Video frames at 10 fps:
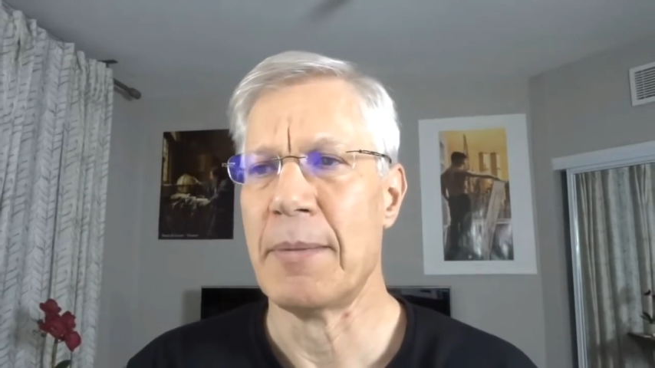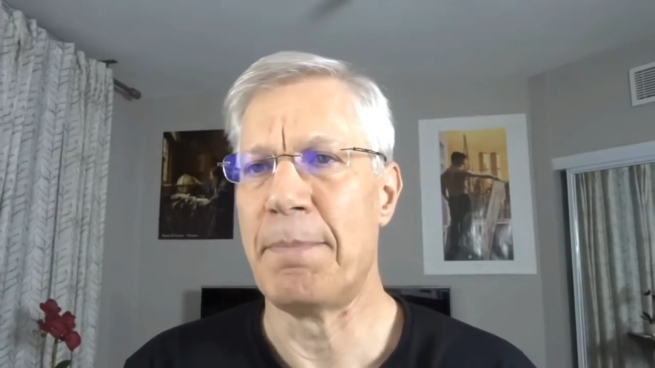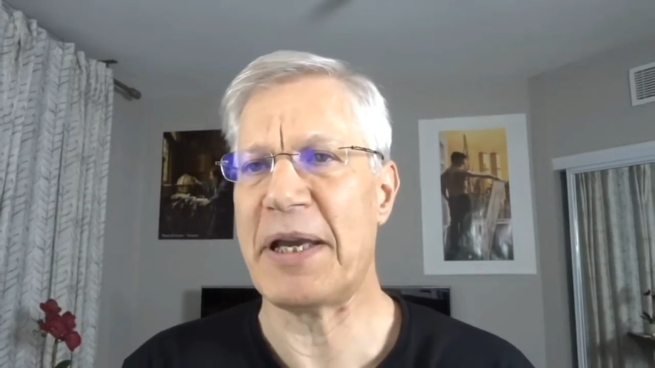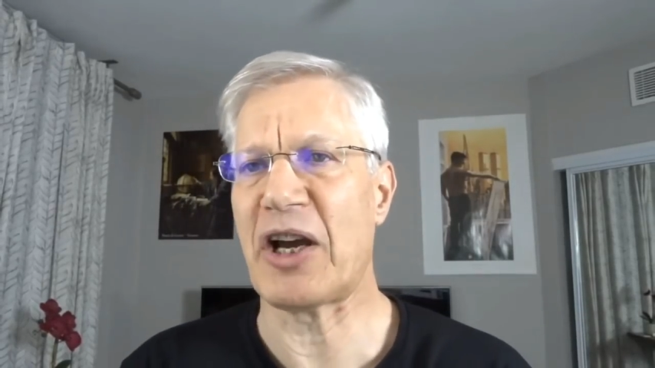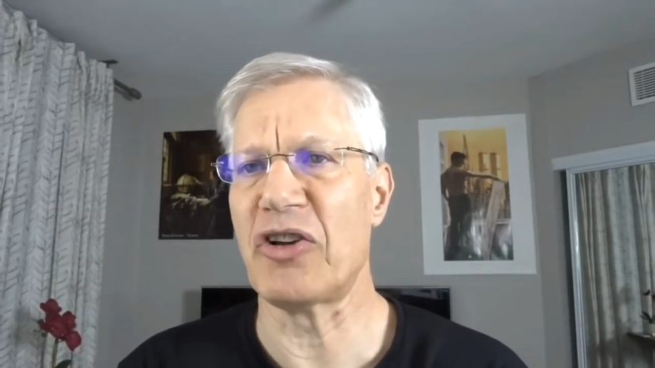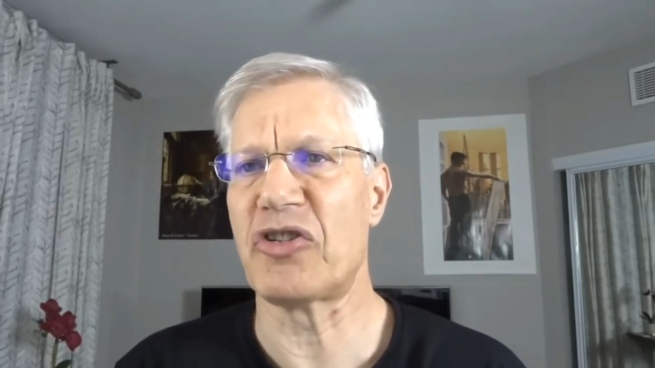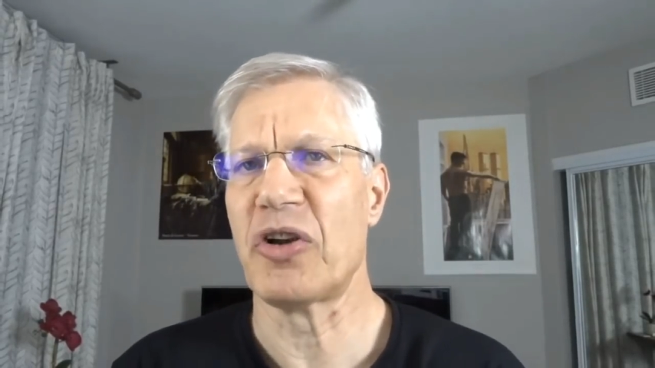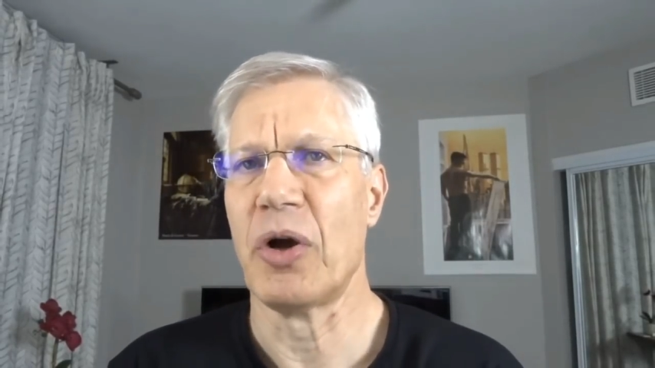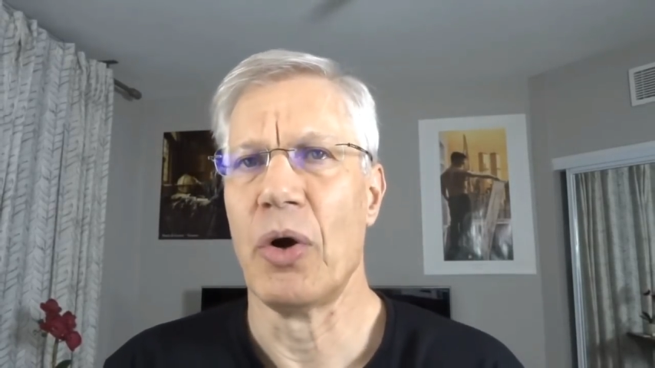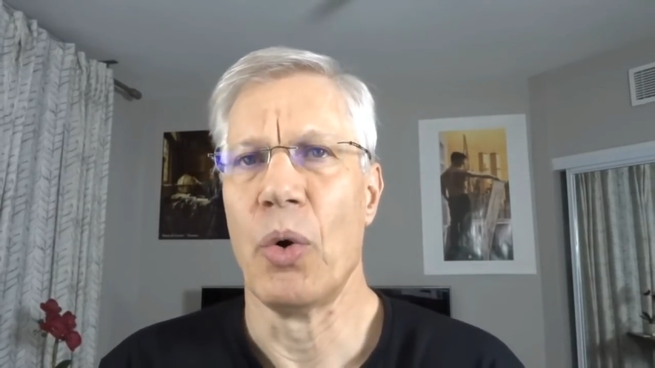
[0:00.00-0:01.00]

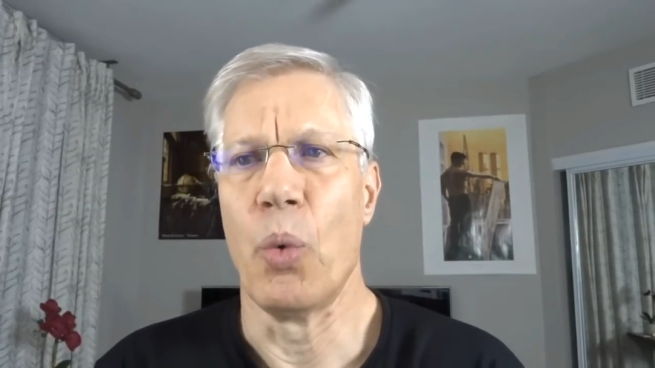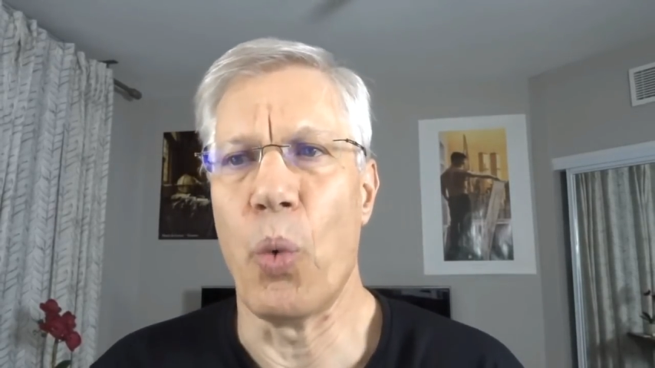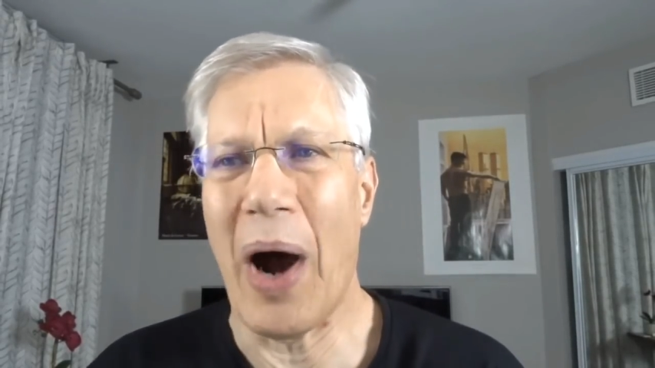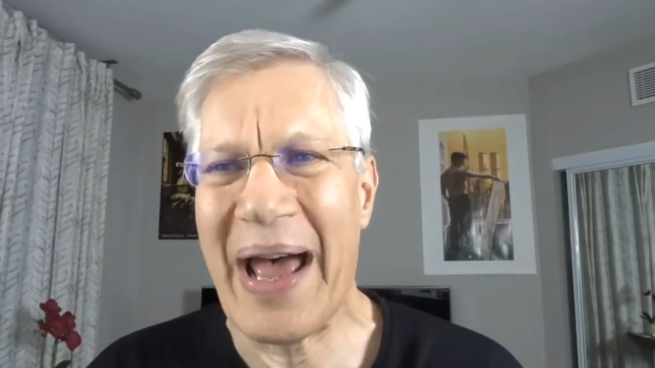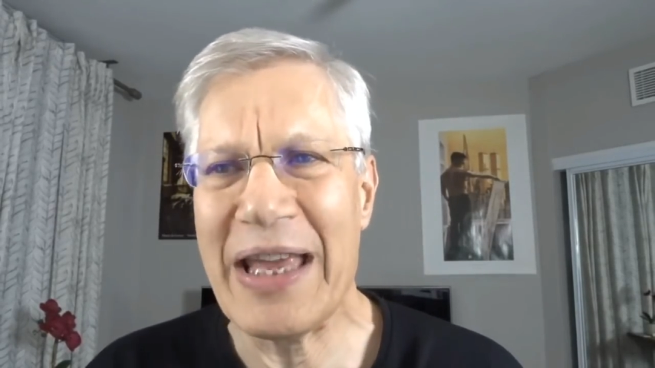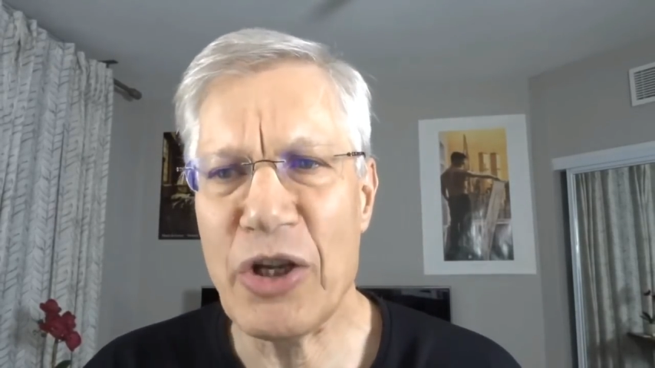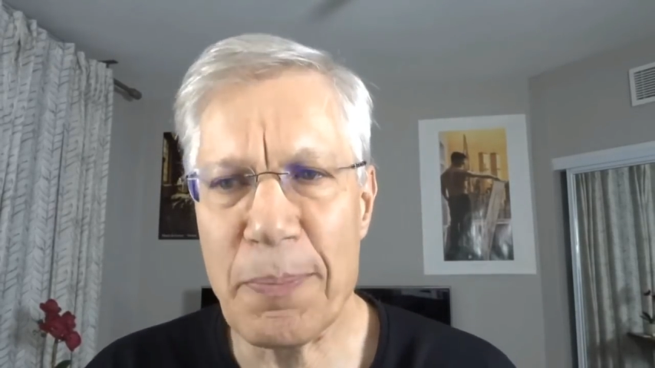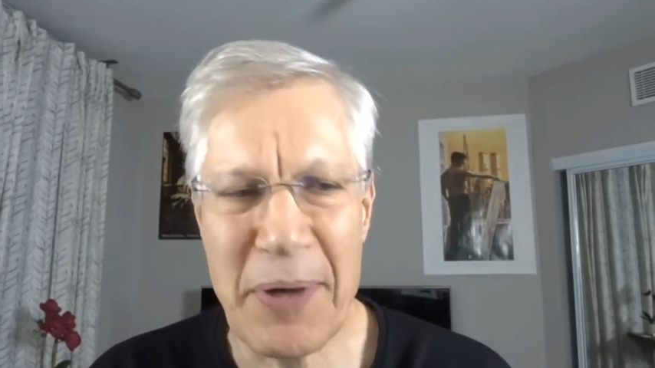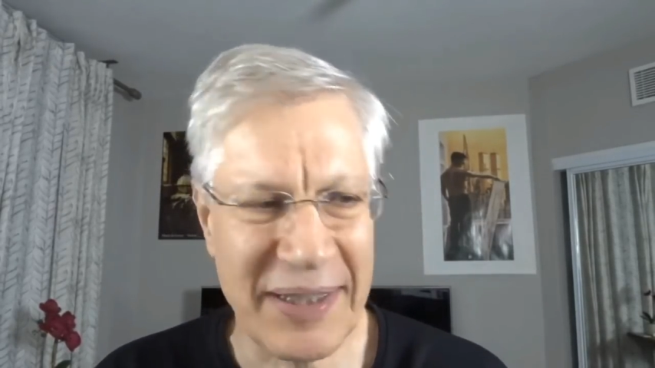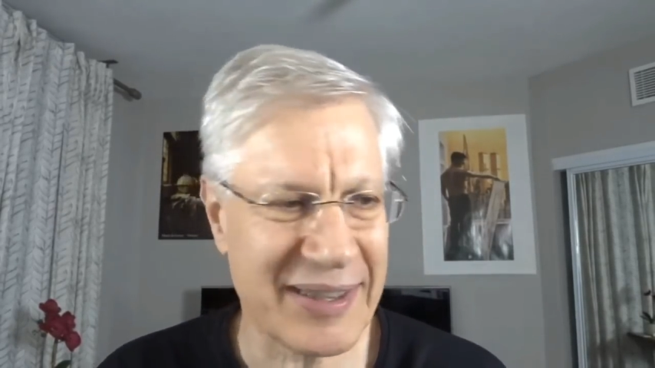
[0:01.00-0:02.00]
Because why are you
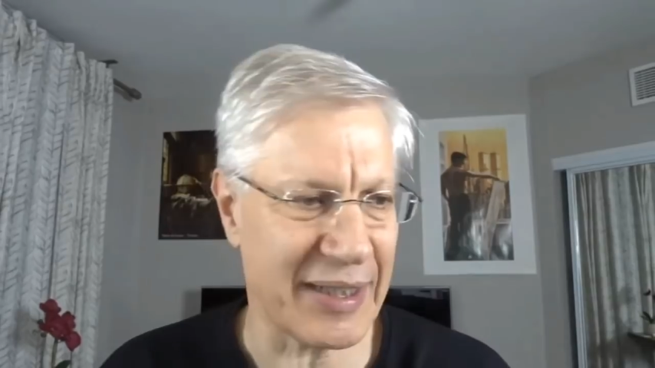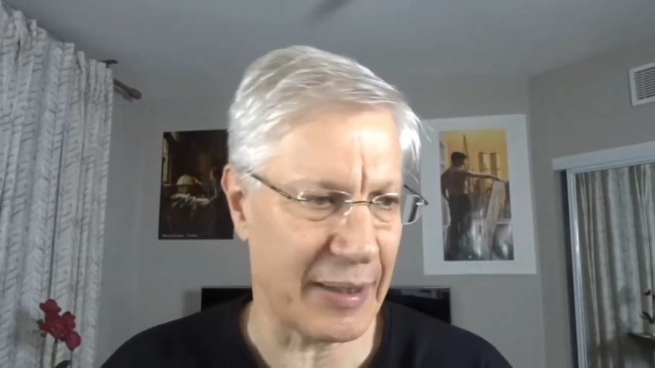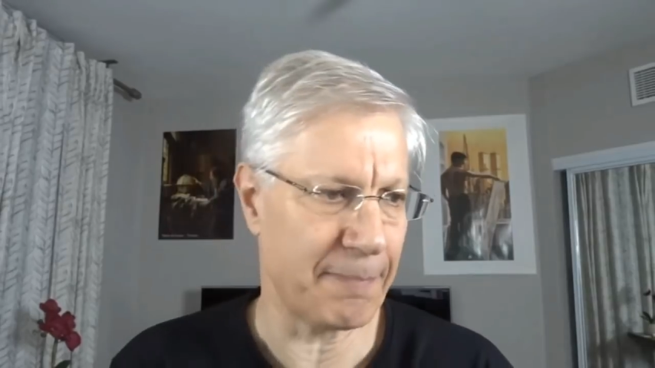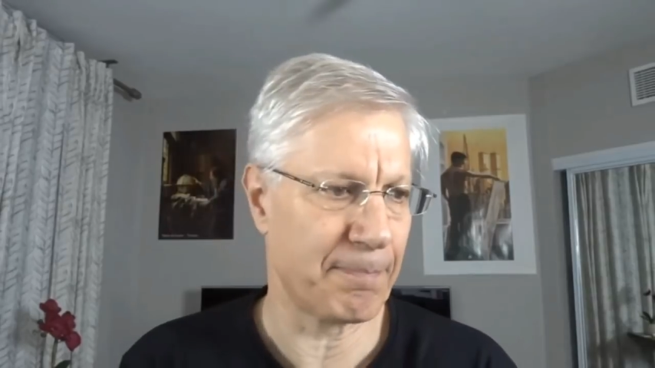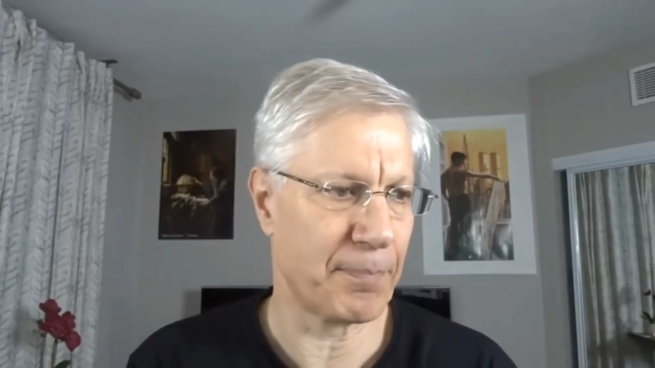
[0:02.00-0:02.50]
Brexiting?